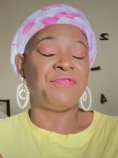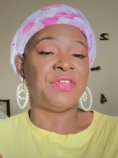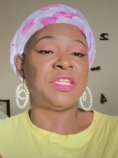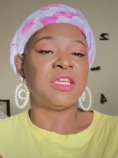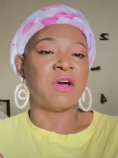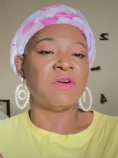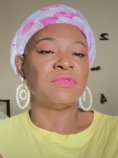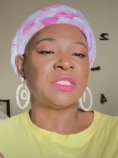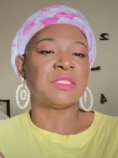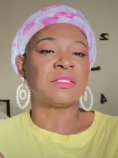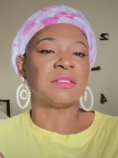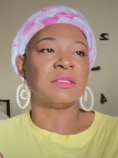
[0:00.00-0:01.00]

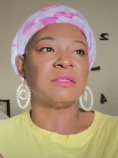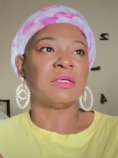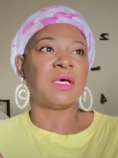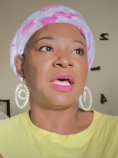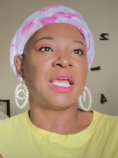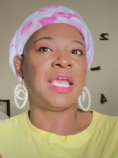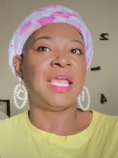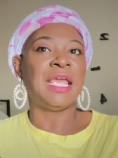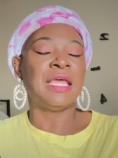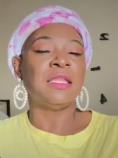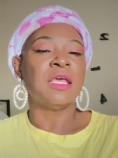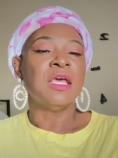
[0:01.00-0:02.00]
videos
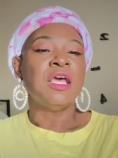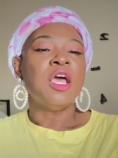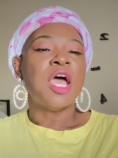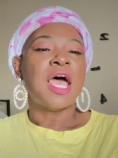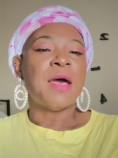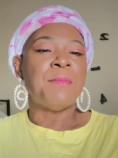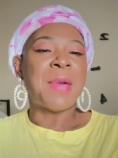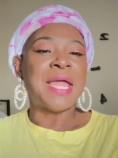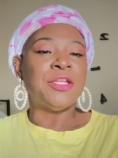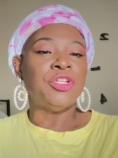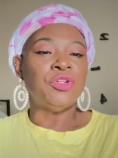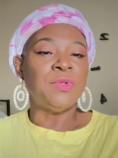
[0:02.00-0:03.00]
ahead. My
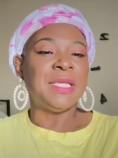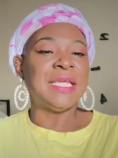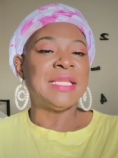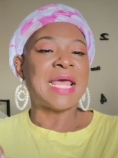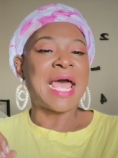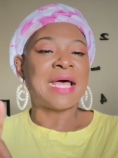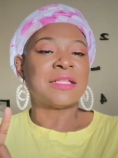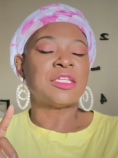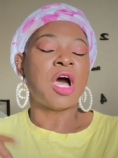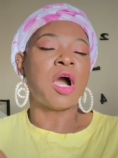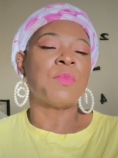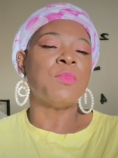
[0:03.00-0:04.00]
new in, I'll
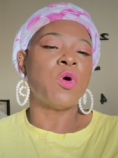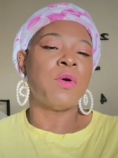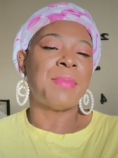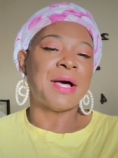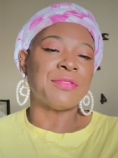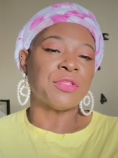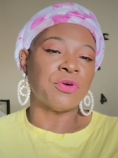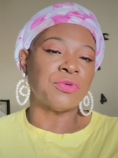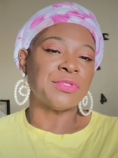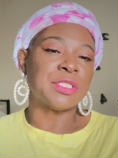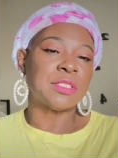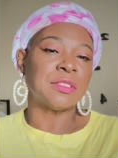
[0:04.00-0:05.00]
talk more about
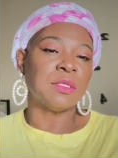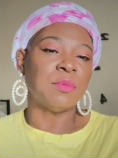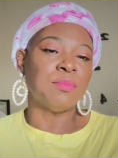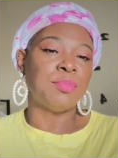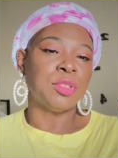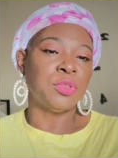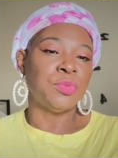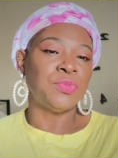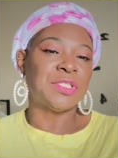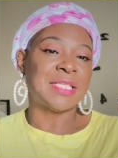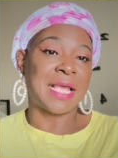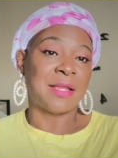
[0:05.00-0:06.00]
those blue
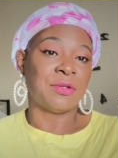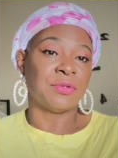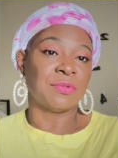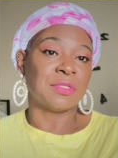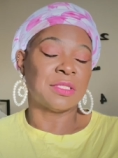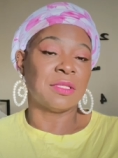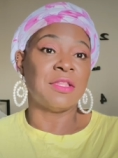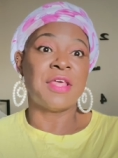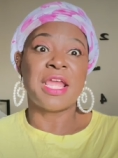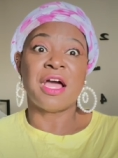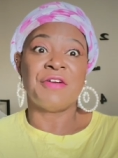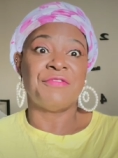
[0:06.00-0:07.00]
sandals.
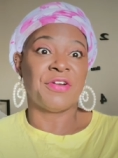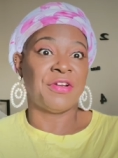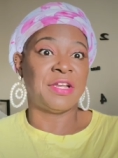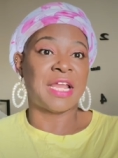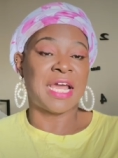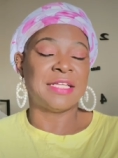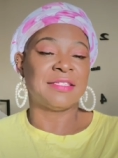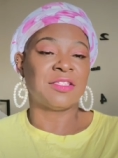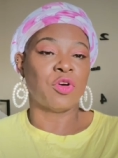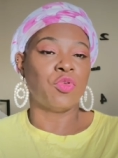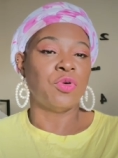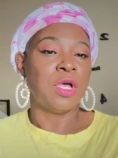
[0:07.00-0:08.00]
They are very nice.
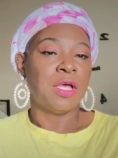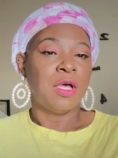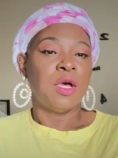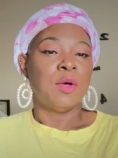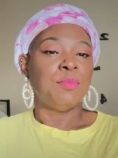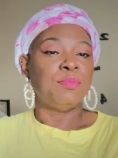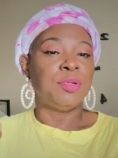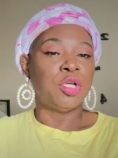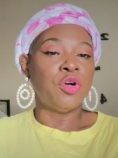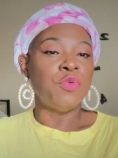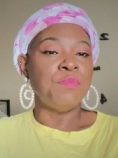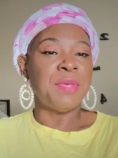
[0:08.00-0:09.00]
So
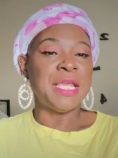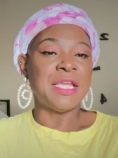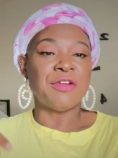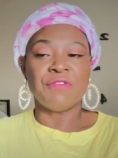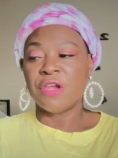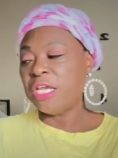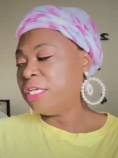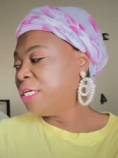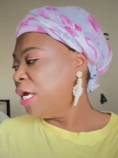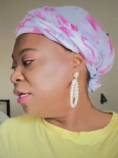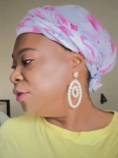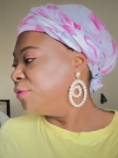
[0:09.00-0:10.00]
blue, mint, green,
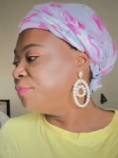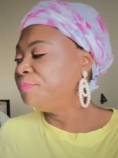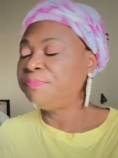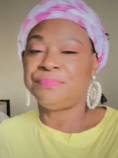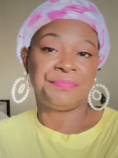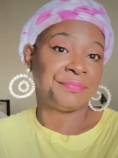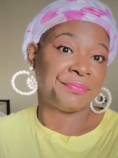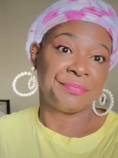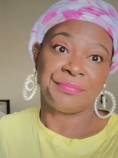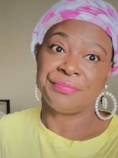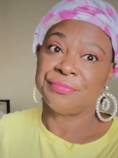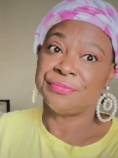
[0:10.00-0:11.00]
yellow.
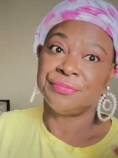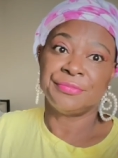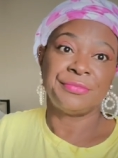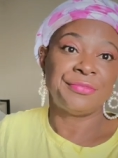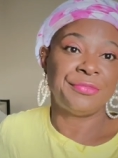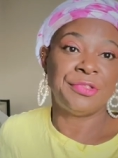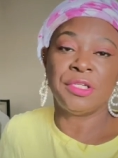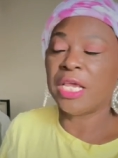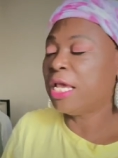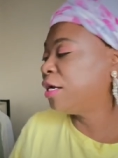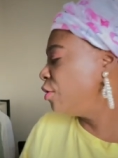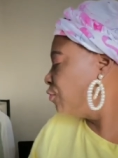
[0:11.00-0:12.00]
You
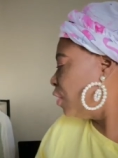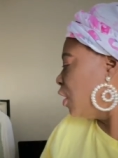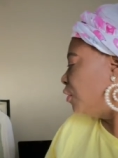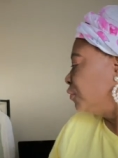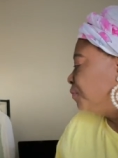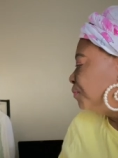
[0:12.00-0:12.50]
can't go wrong.